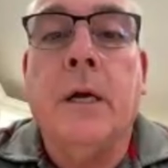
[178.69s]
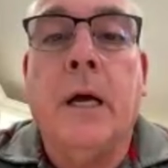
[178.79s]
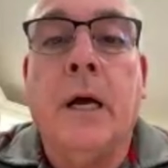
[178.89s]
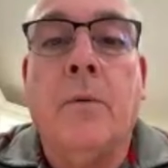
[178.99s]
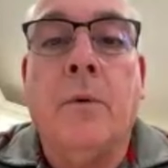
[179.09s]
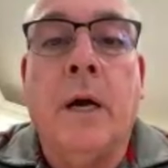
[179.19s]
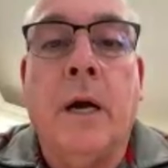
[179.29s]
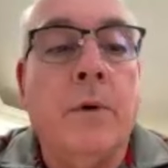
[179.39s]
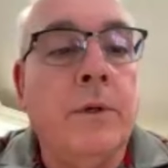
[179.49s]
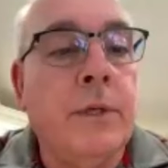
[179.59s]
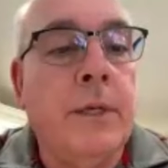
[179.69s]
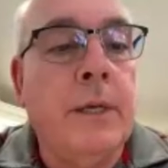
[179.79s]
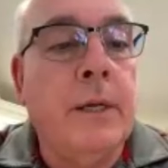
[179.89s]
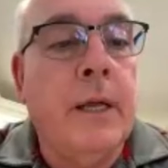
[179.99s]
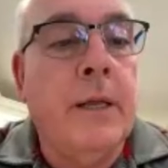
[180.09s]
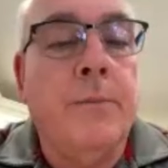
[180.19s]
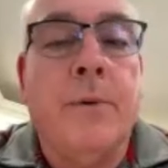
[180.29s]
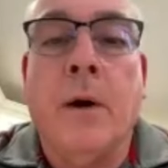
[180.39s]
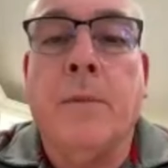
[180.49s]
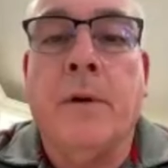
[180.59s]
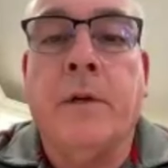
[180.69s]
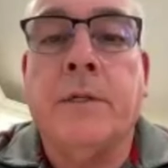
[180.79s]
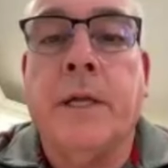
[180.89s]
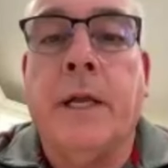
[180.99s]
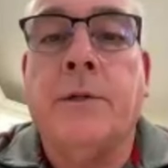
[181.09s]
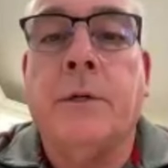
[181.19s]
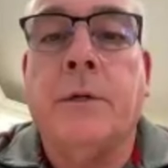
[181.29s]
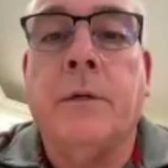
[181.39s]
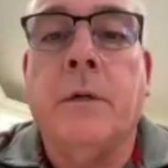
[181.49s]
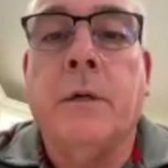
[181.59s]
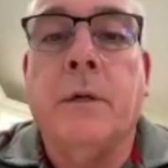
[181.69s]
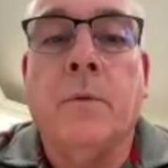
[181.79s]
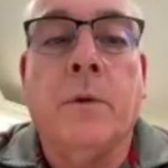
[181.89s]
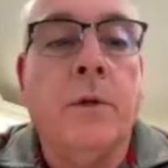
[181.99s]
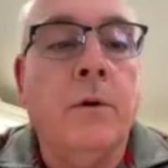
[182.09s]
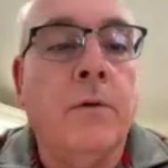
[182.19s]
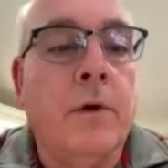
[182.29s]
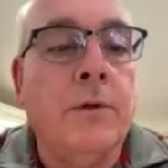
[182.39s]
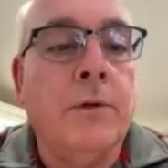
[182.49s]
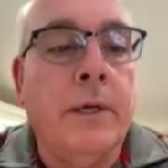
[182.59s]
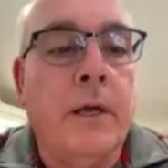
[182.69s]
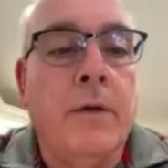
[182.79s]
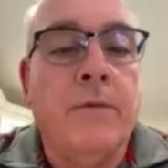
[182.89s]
where I was in the Department of Extension with the university on